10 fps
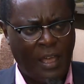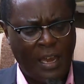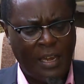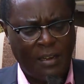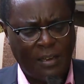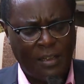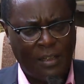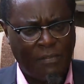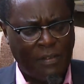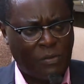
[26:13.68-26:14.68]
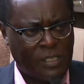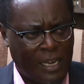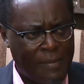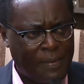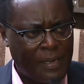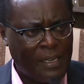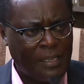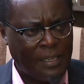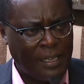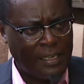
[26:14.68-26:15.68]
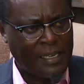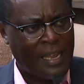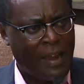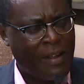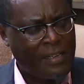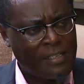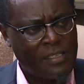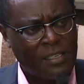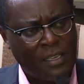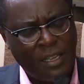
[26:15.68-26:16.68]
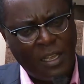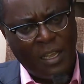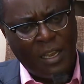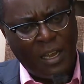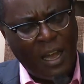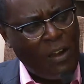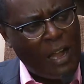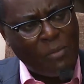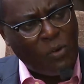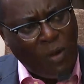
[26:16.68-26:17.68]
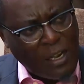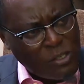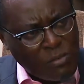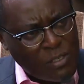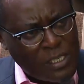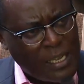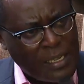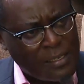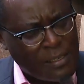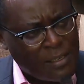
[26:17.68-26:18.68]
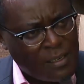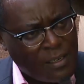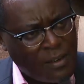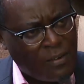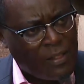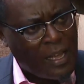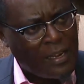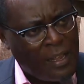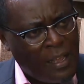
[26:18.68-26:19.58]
And if it was a company, it had directors. How come no action was taken on that?